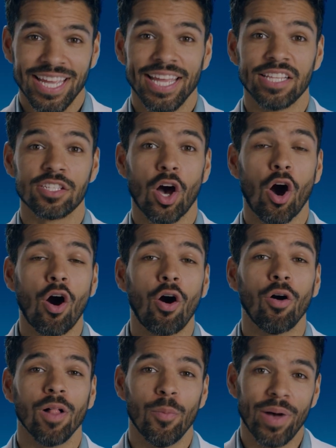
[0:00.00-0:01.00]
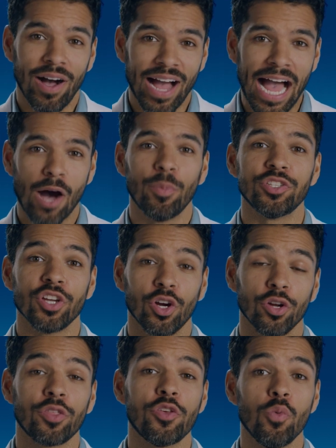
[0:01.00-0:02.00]
it's all about how much
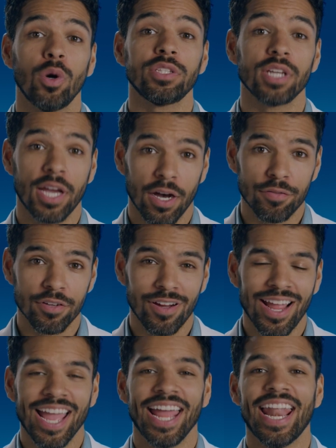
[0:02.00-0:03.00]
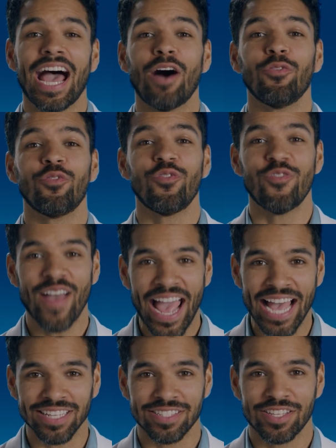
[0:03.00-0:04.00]
Earth you want to cover and how
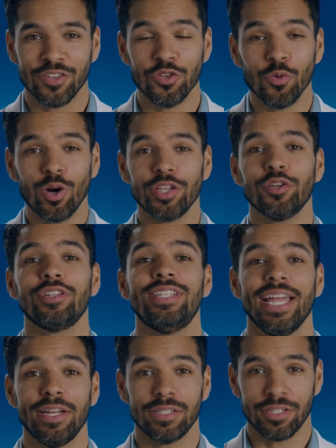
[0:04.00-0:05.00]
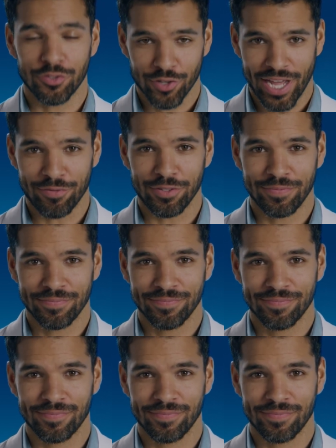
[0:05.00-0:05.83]
fast you want your data to travel.